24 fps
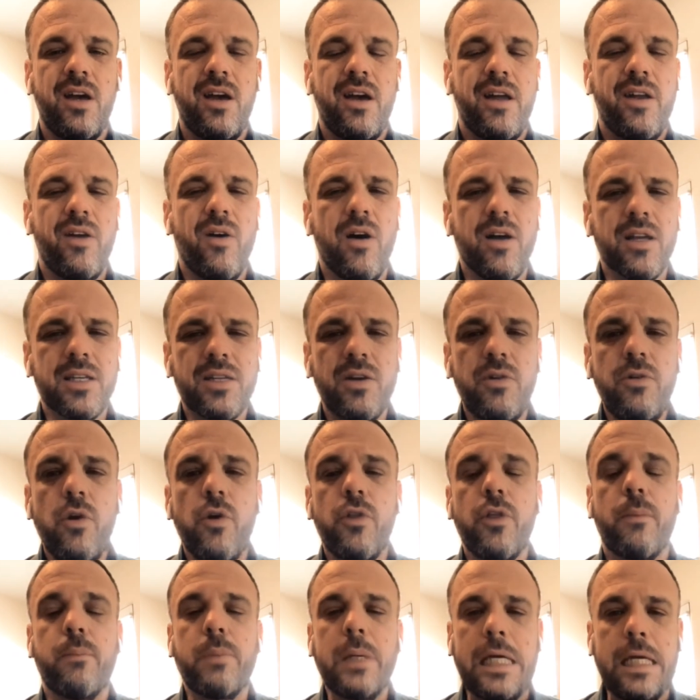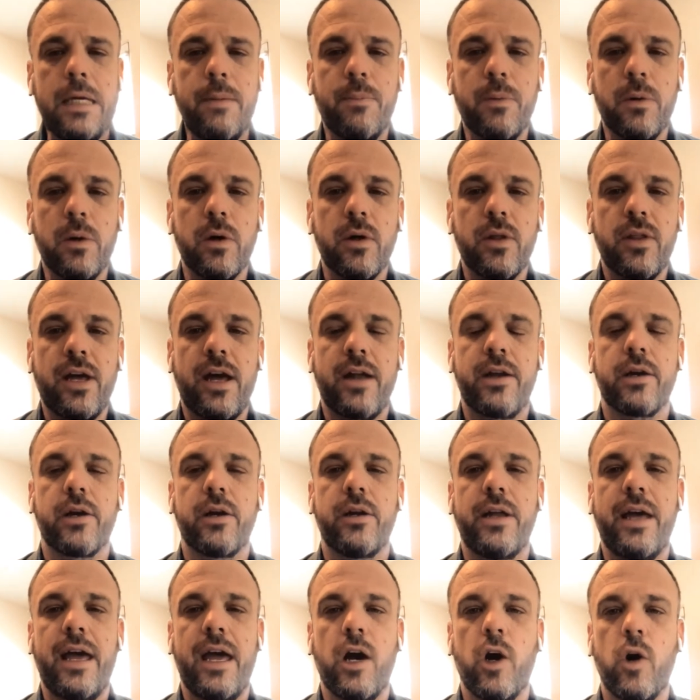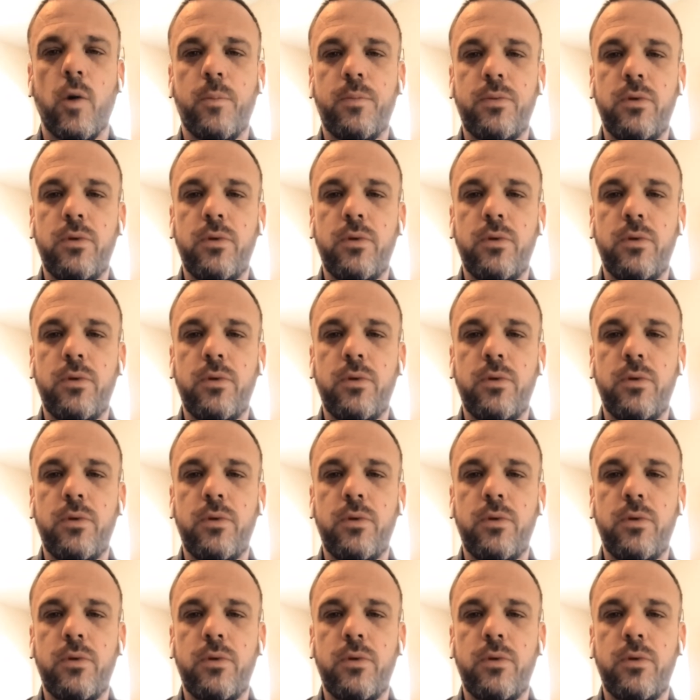and also know the people that are going to help